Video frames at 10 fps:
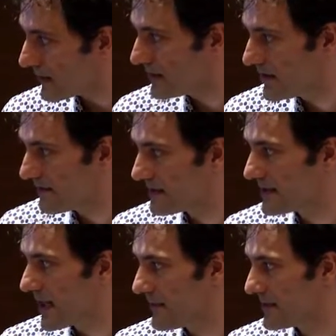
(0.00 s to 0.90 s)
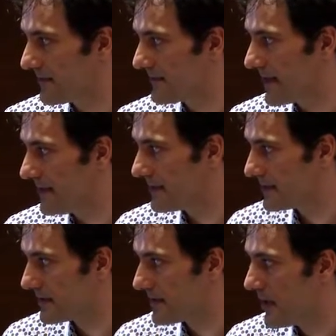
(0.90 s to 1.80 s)
different types of
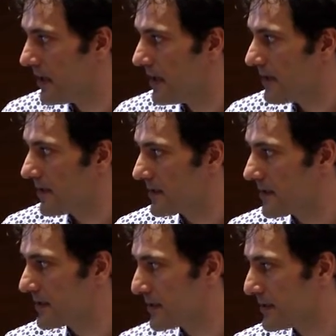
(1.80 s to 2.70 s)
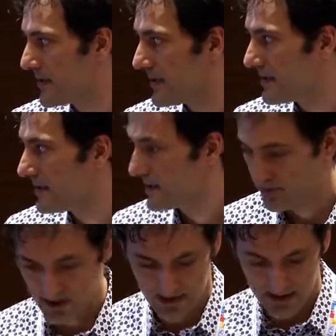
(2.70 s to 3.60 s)
tests that are represented
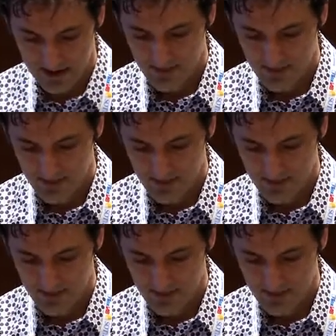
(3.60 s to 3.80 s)
with,